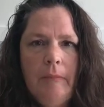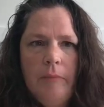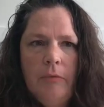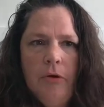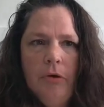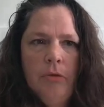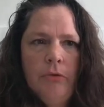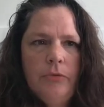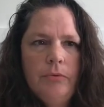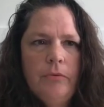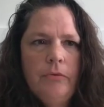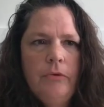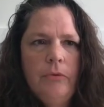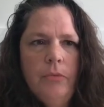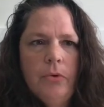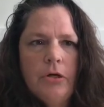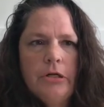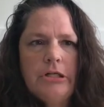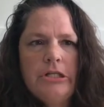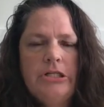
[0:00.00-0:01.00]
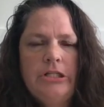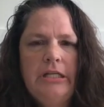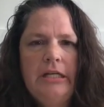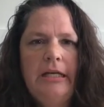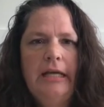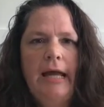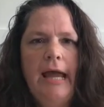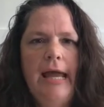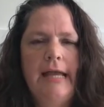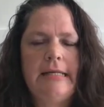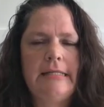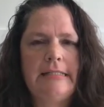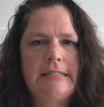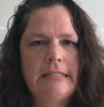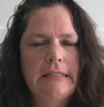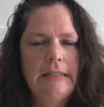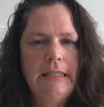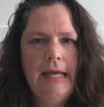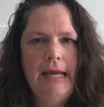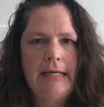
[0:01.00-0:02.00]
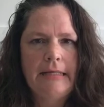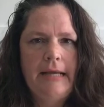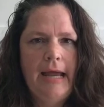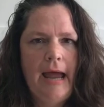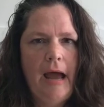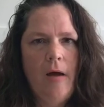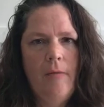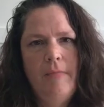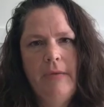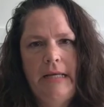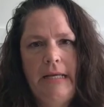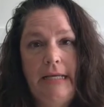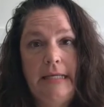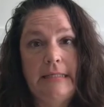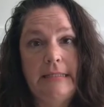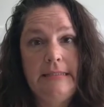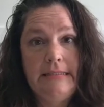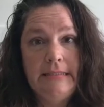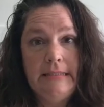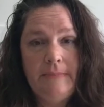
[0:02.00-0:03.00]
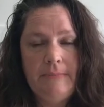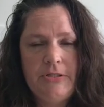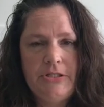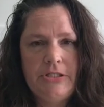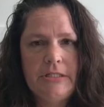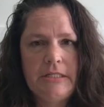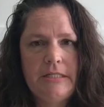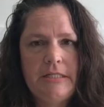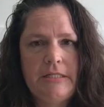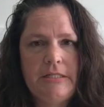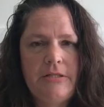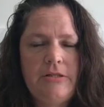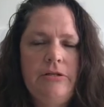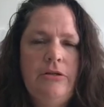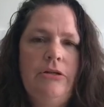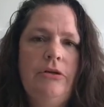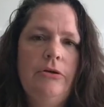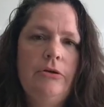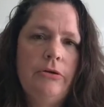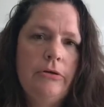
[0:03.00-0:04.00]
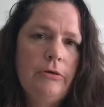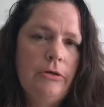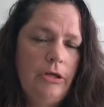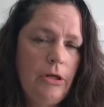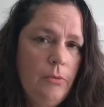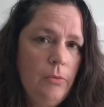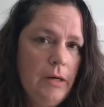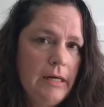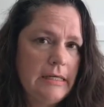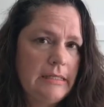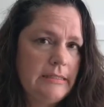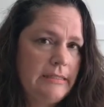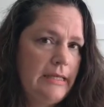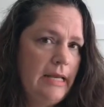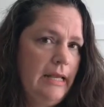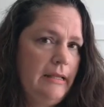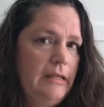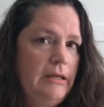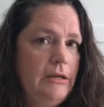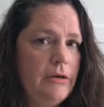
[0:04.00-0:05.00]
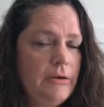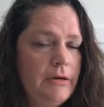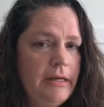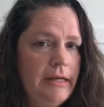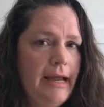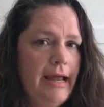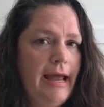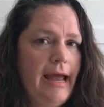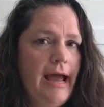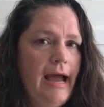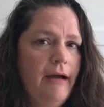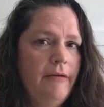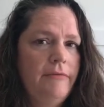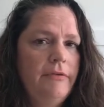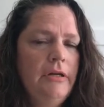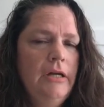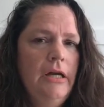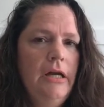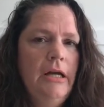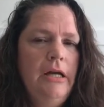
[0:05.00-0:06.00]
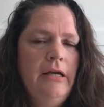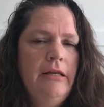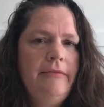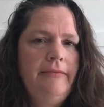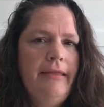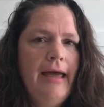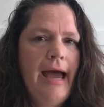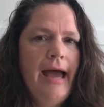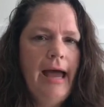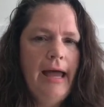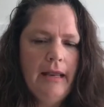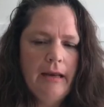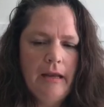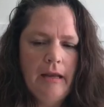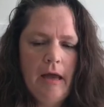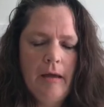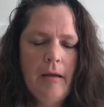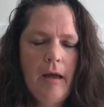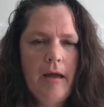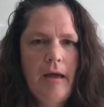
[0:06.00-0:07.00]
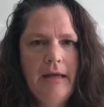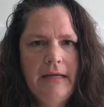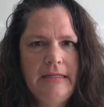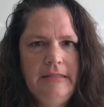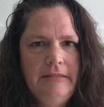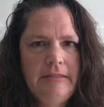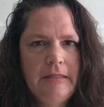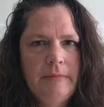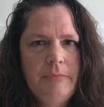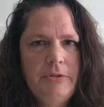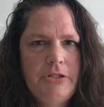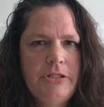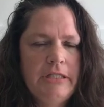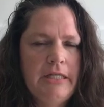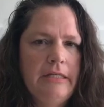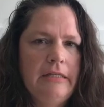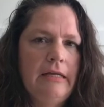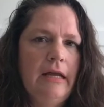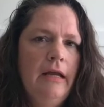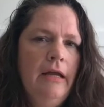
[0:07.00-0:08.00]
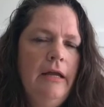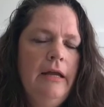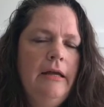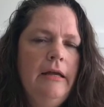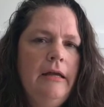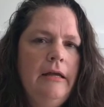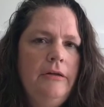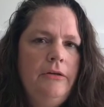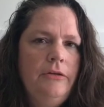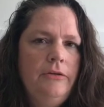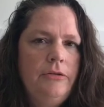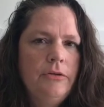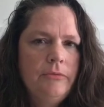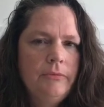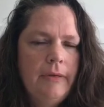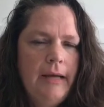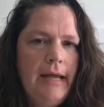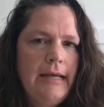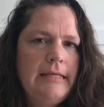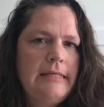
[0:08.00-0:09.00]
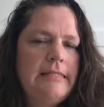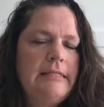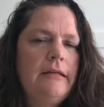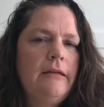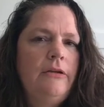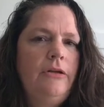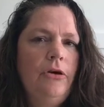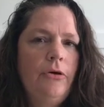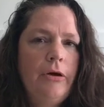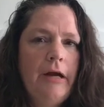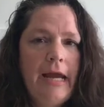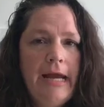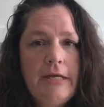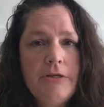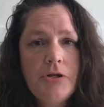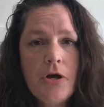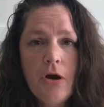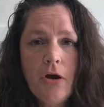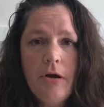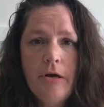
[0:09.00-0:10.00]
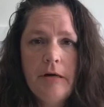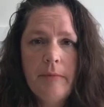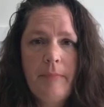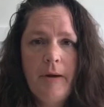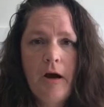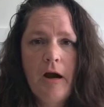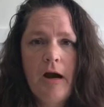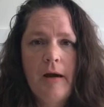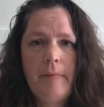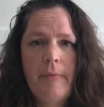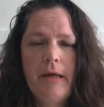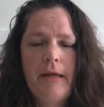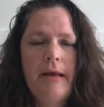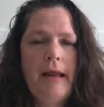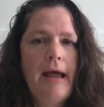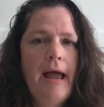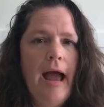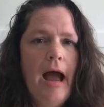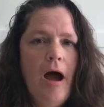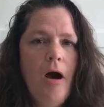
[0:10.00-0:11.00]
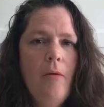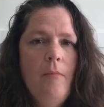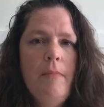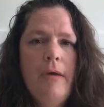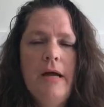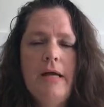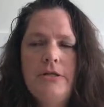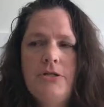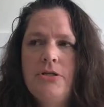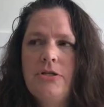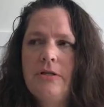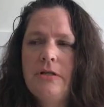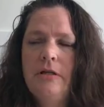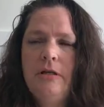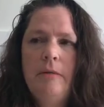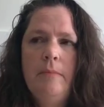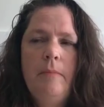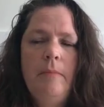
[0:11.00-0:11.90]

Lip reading: go through the worksheet and select how many exemptions you want to say that you're going to have. That exemption directs your HR department how much